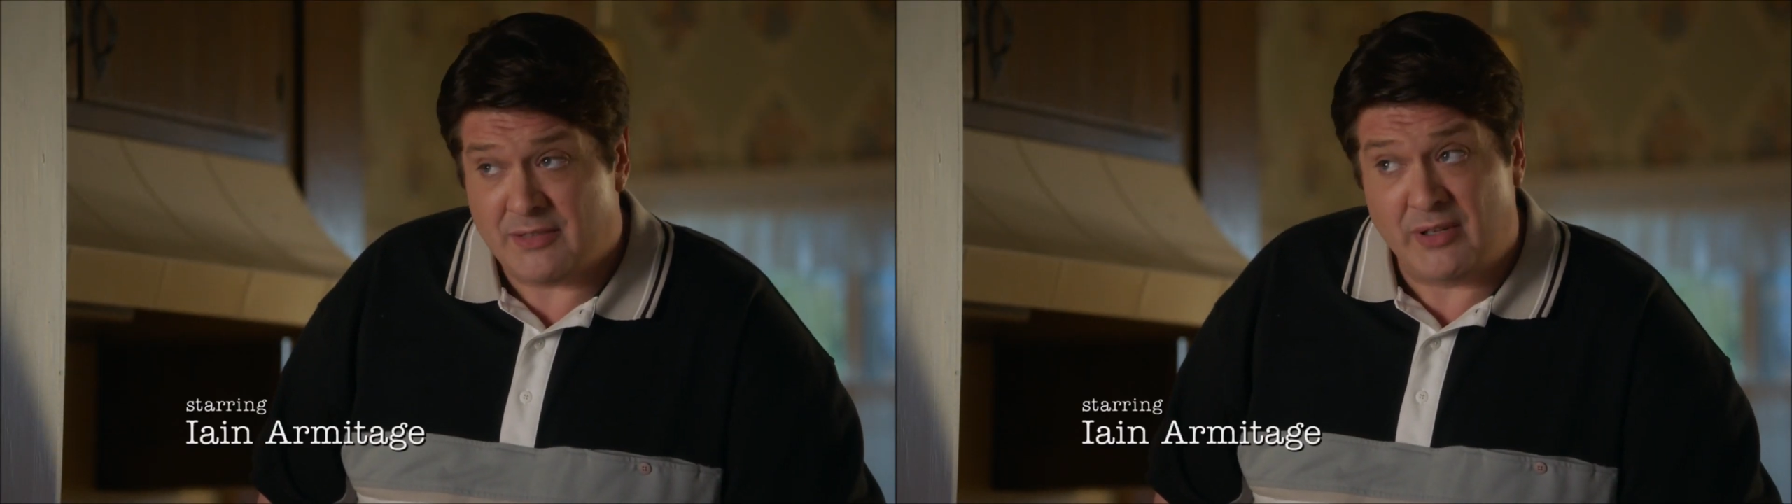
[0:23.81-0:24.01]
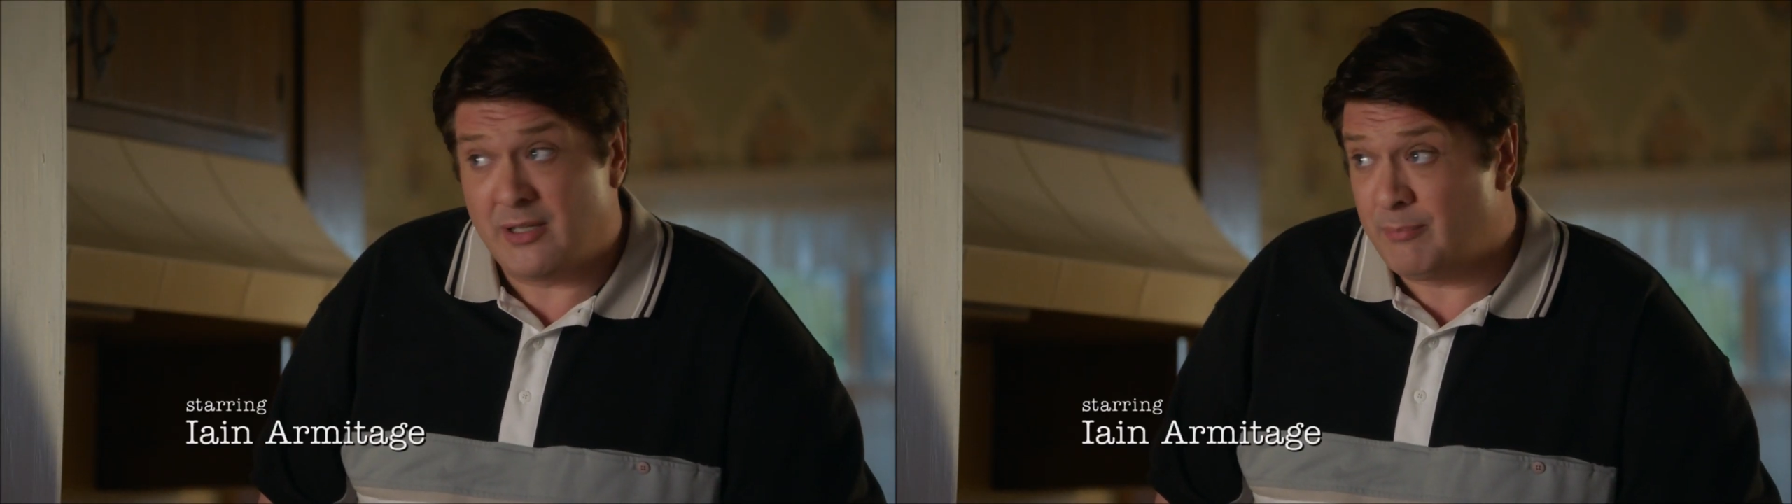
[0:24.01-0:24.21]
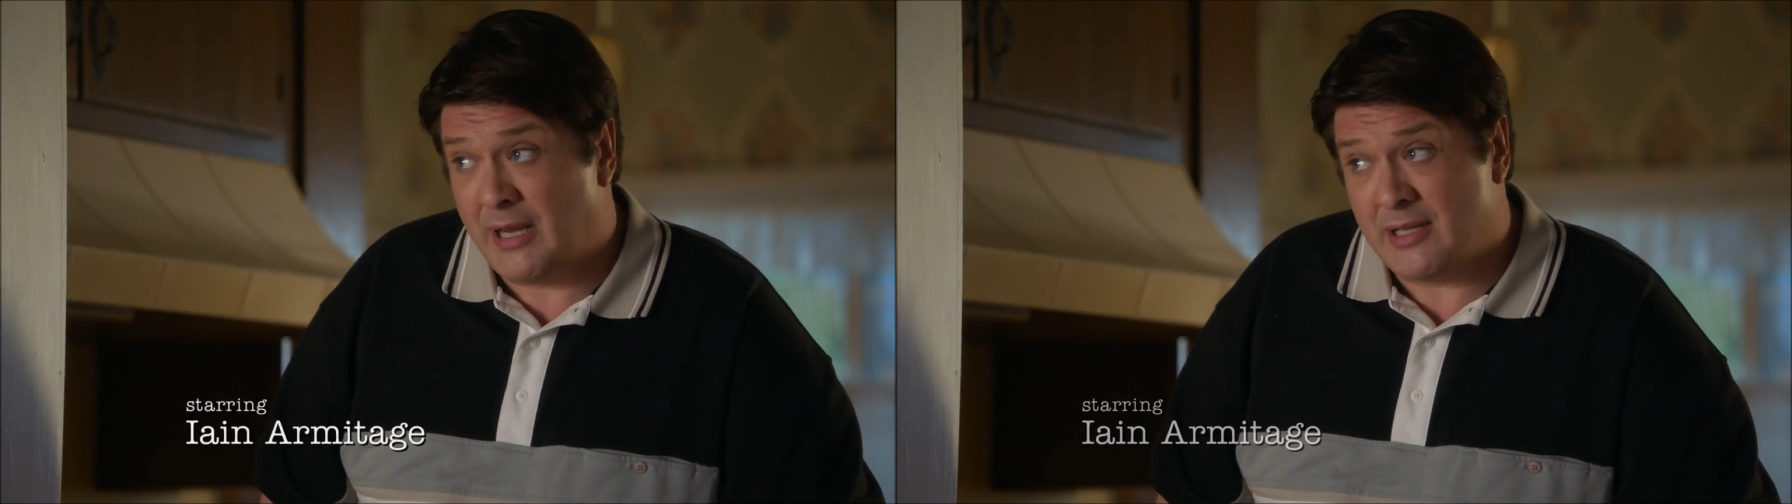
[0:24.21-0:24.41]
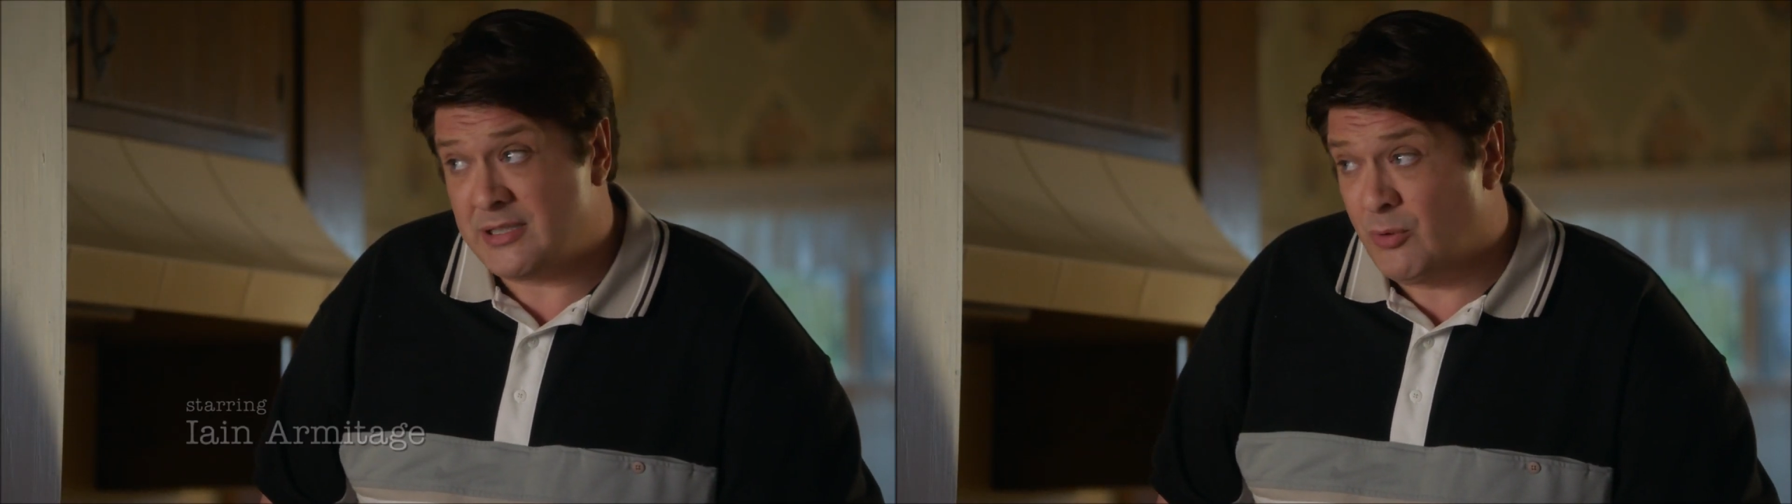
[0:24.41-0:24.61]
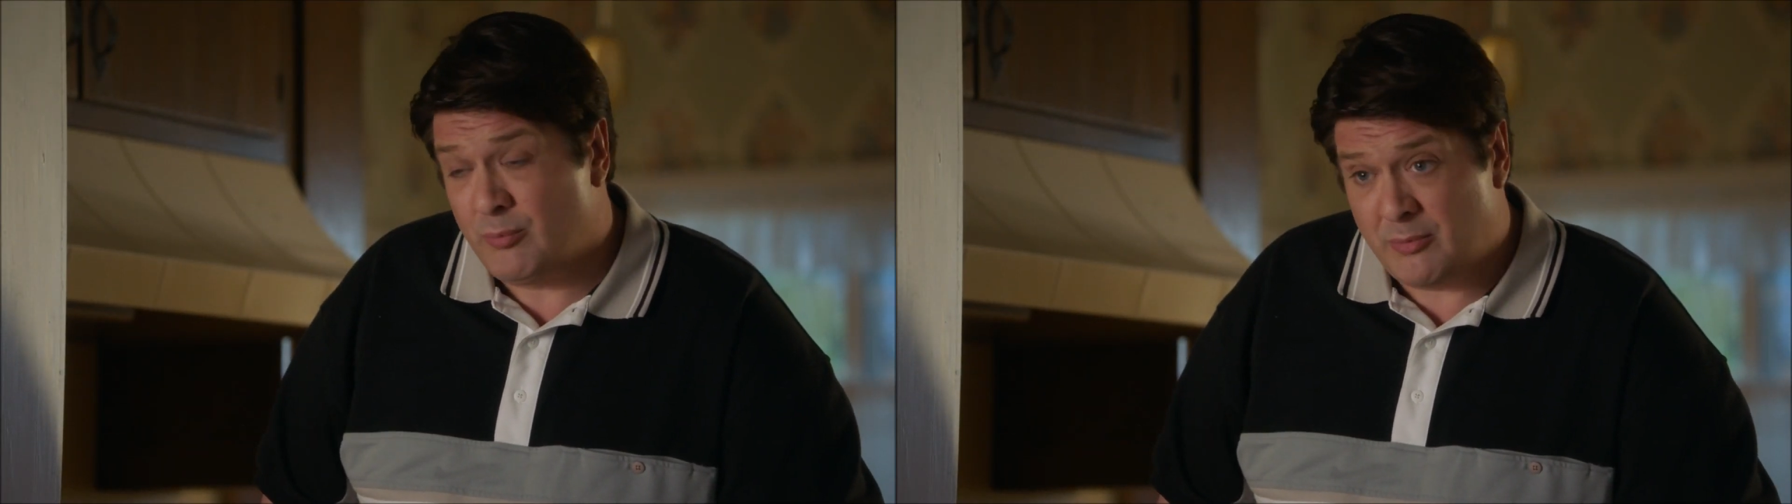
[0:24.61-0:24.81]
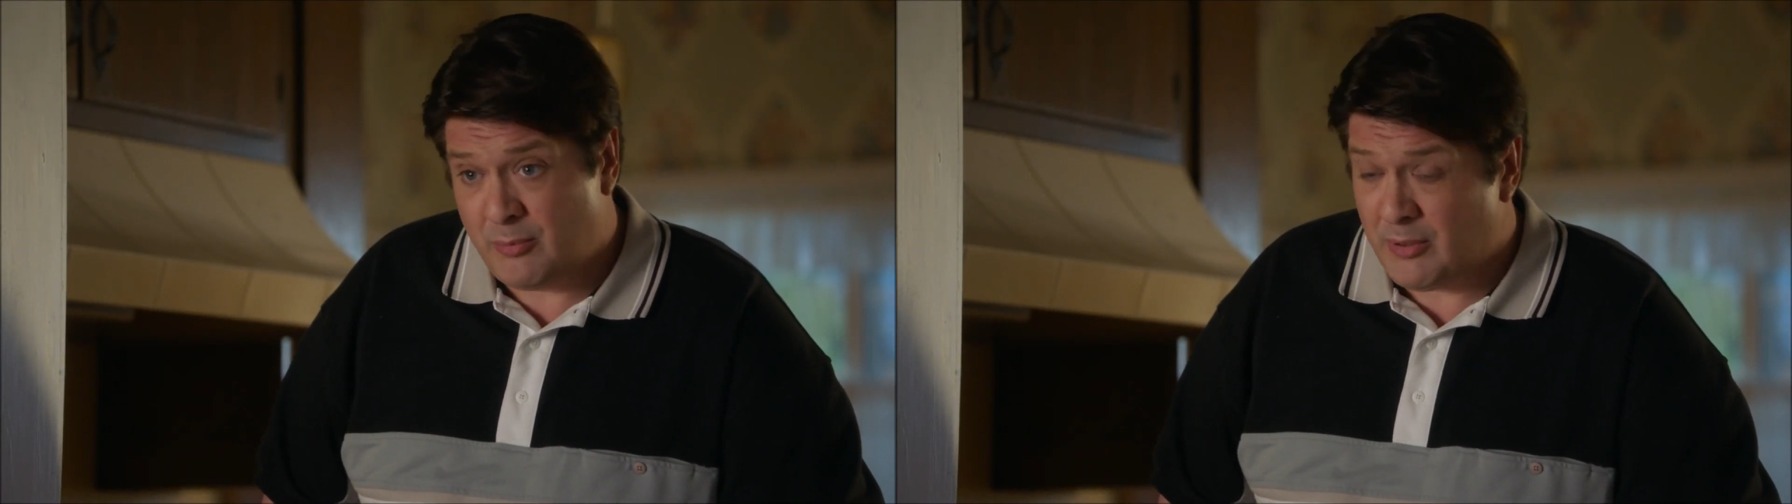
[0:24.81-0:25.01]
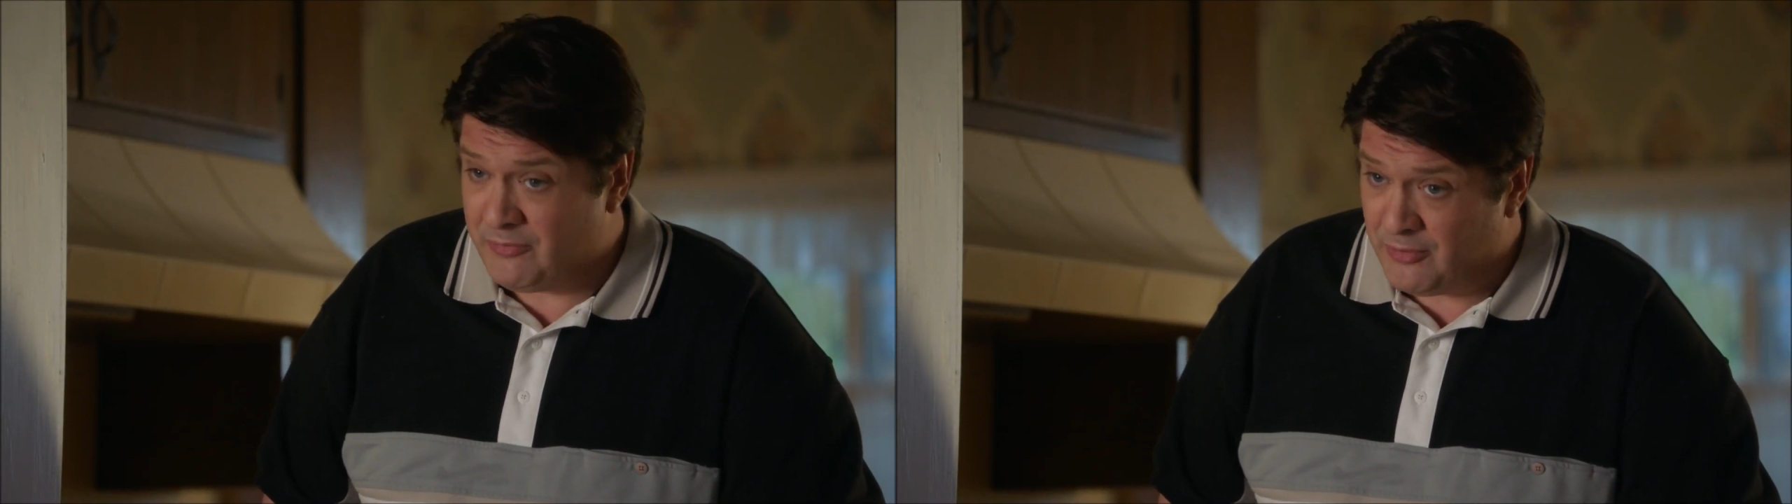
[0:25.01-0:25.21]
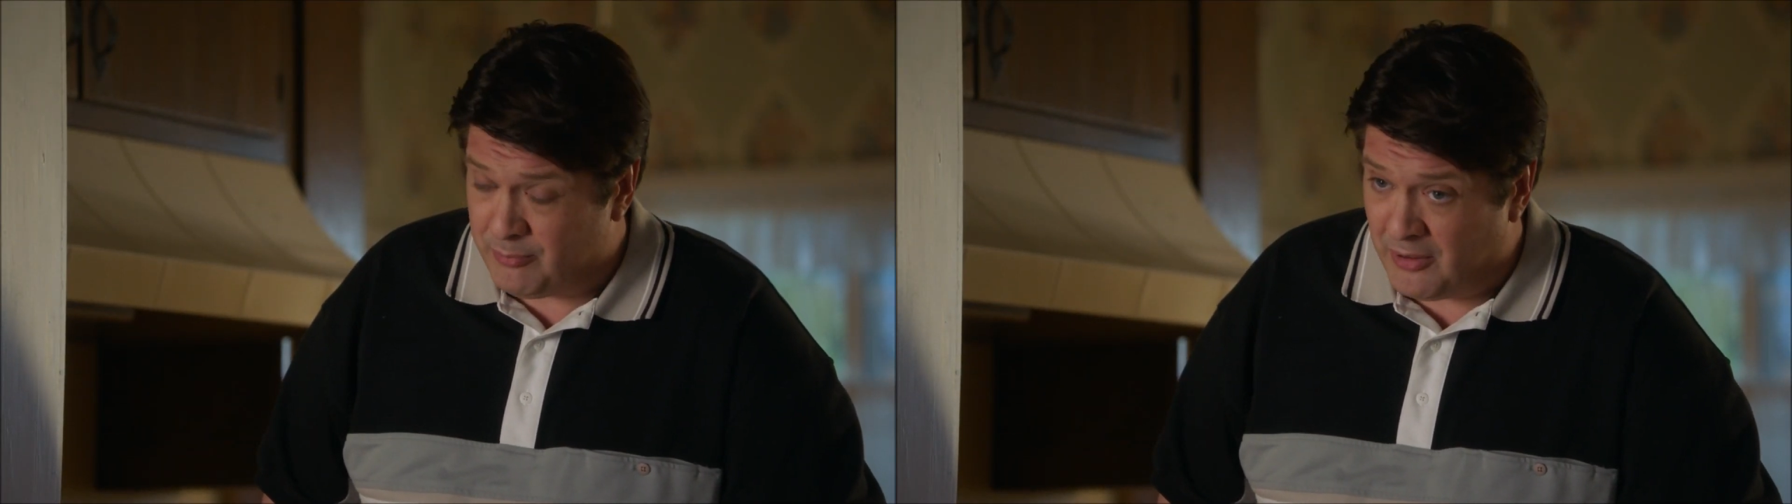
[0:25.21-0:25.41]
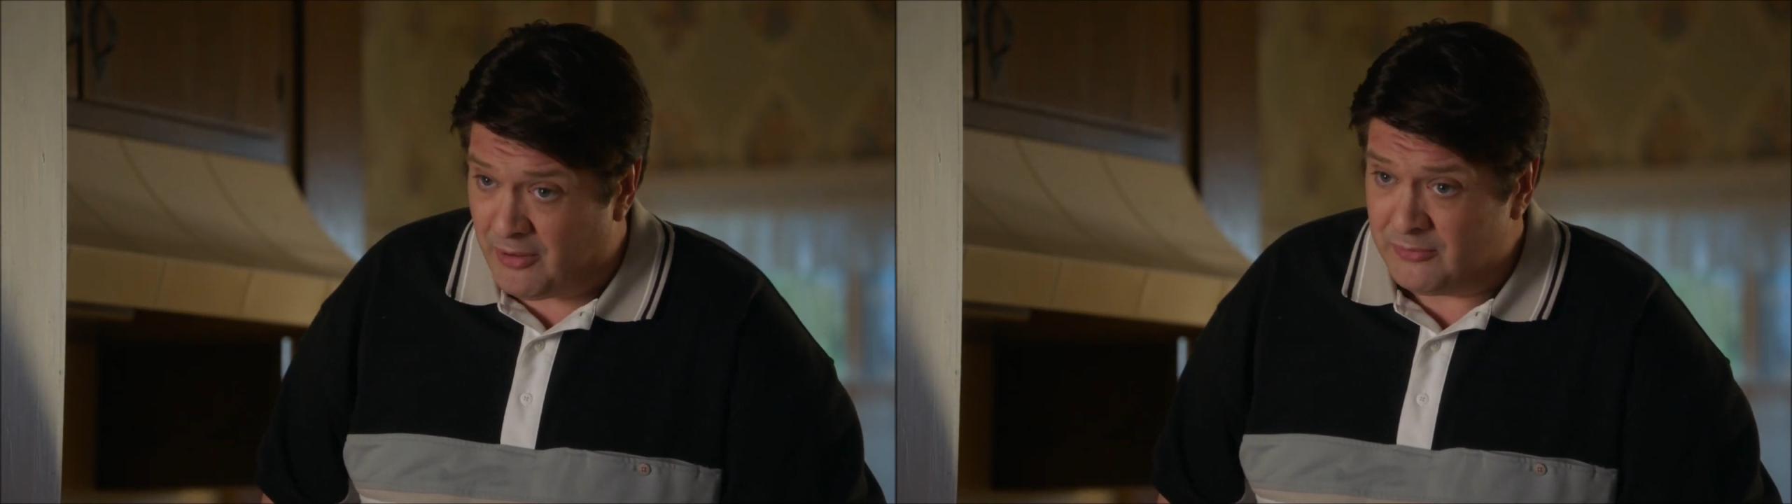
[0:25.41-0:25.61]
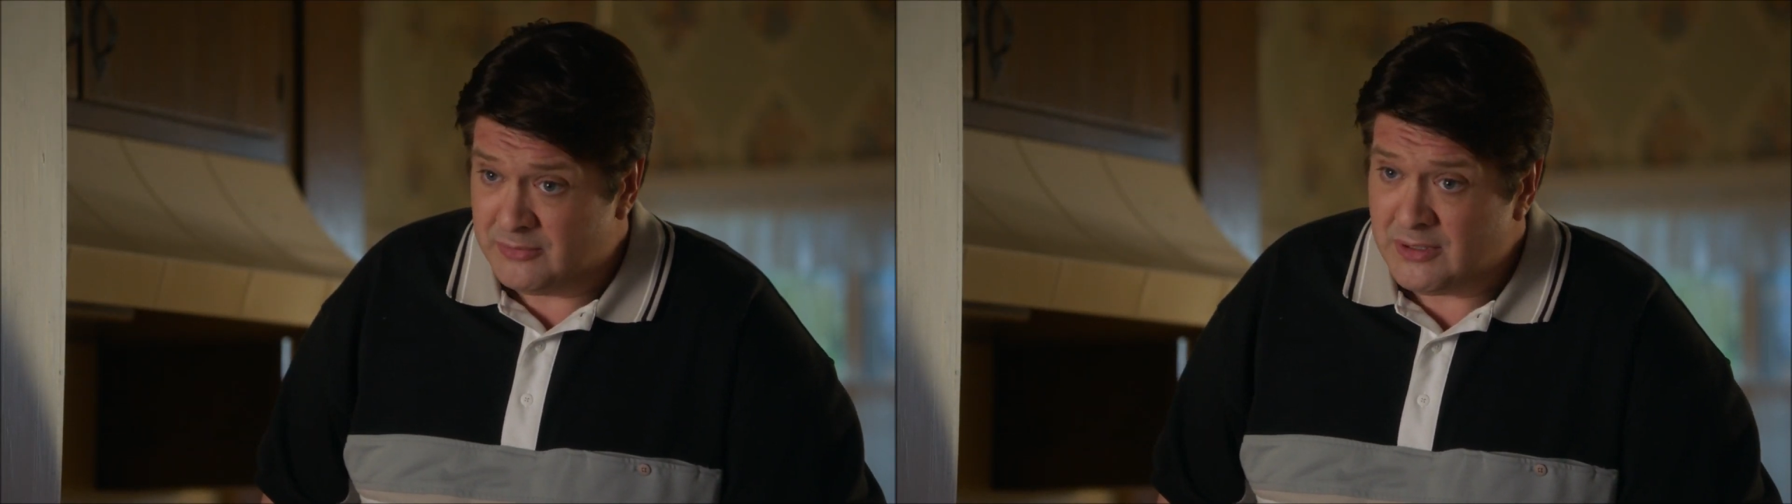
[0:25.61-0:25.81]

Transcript: If he doesn't pass, he won't be able to play football.